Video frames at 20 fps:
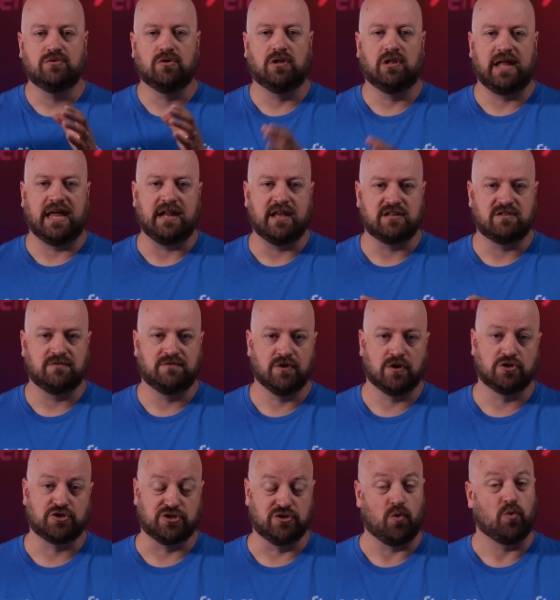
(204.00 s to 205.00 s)
to the latest
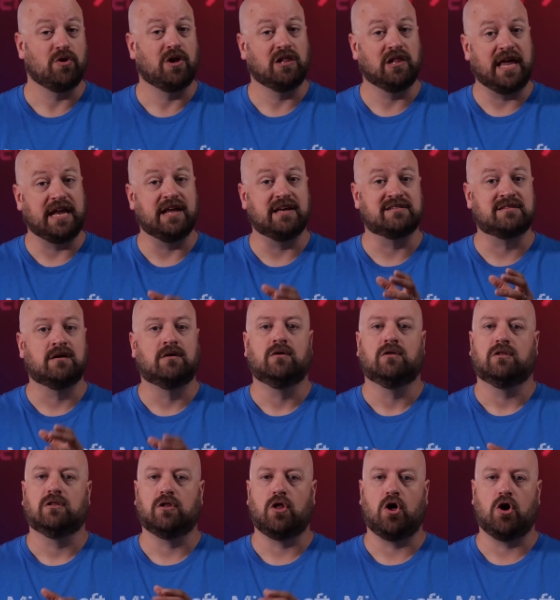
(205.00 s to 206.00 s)
version or the latest
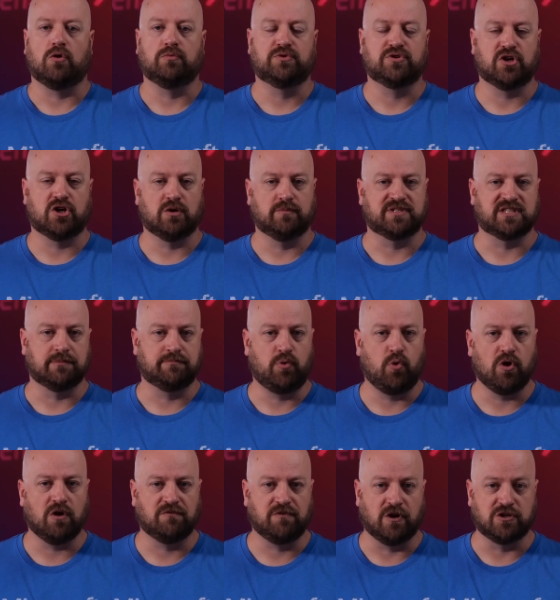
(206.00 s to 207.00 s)
long-term
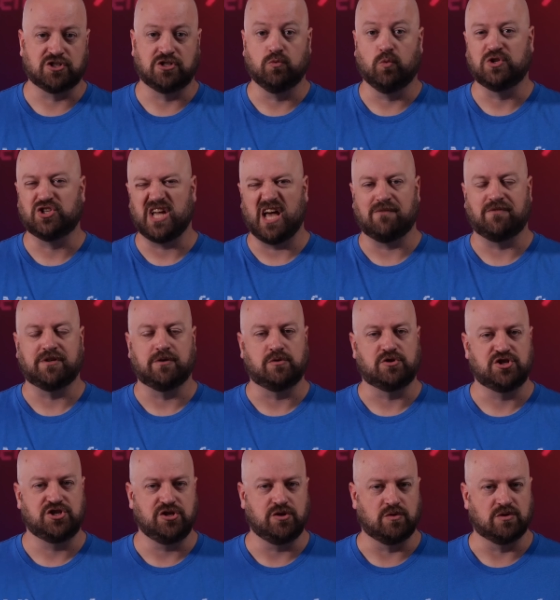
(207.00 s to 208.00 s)
support version, whichever
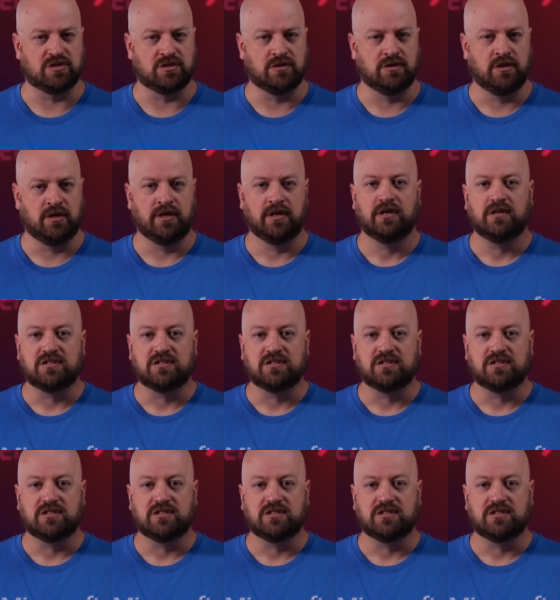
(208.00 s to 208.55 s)
you choose.